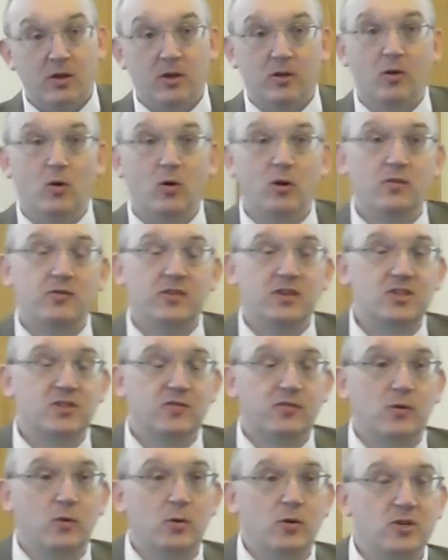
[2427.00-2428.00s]
And all of this,
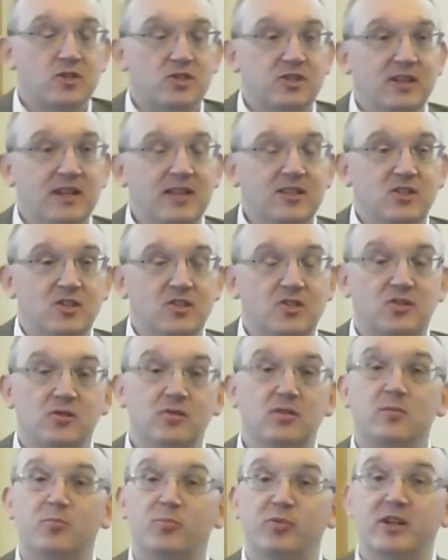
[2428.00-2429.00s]
of course, leads us to
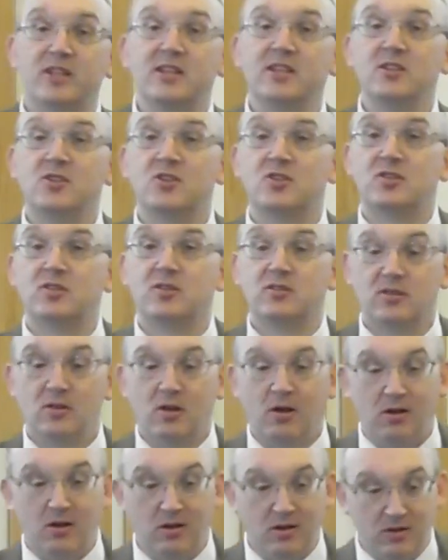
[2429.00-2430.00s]
the brilliance
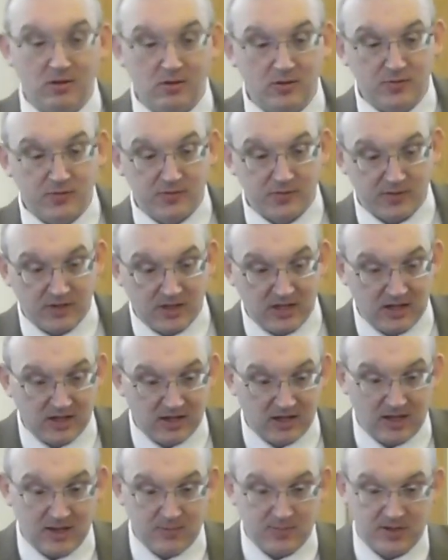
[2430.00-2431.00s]
of the
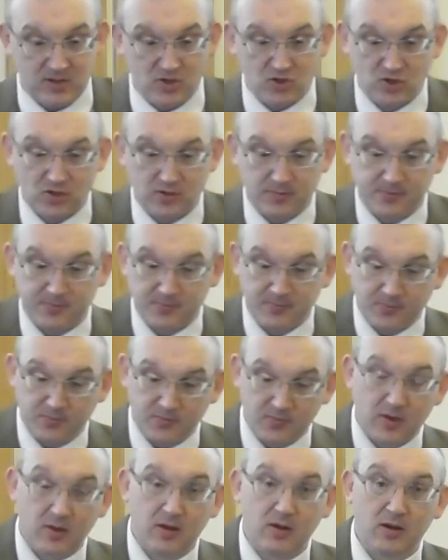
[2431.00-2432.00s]
image,
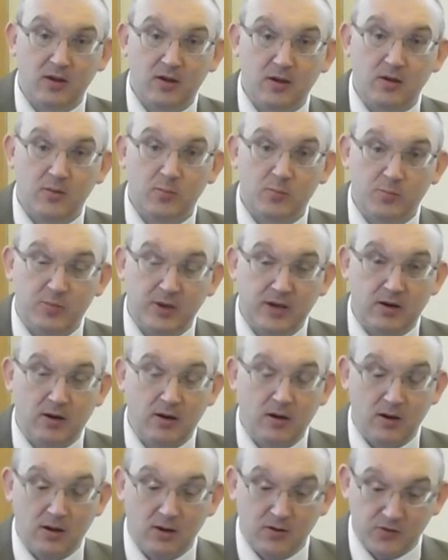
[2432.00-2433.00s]

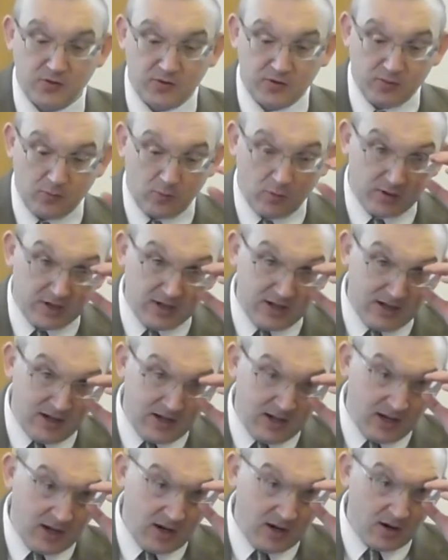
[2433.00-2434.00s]
because we're
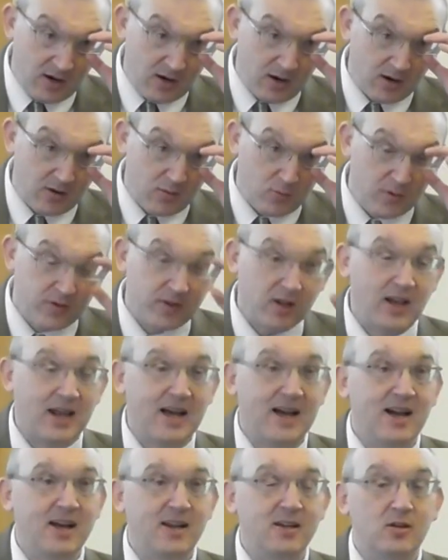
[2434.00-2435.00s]
dealing here with a
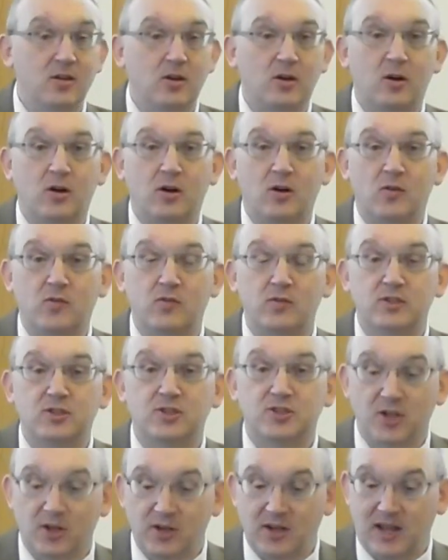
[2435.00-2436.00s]
land of
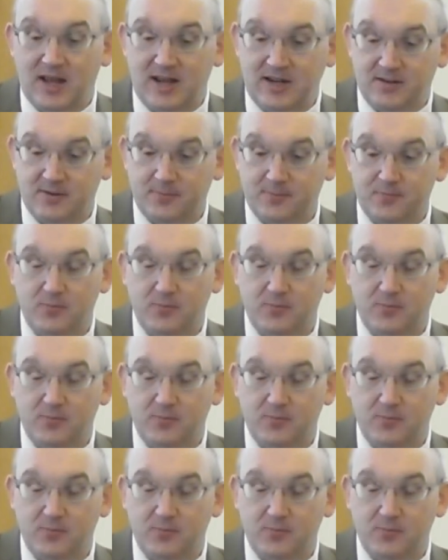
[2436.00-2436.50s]
sunlight.